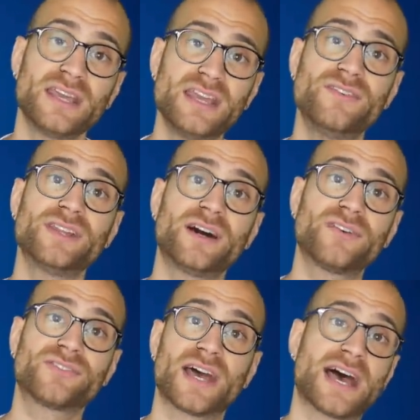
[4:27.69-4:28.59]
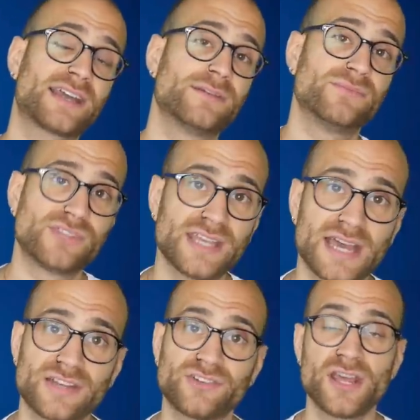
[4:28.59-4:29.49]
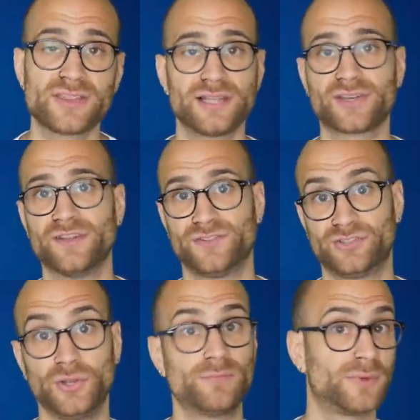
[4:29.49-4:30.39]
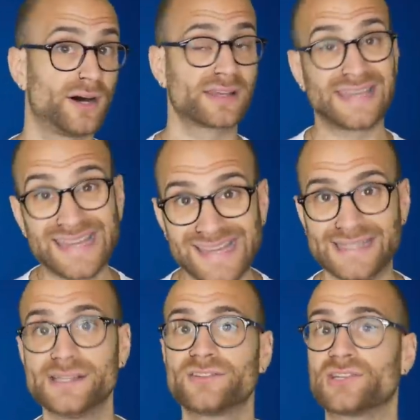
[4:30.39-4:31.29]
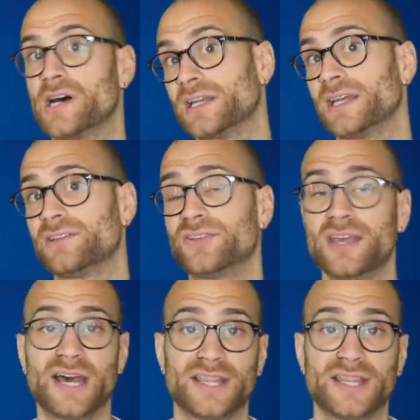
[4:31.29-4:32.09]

Even after Hakim Ziyech, they're looking for two marquee signings,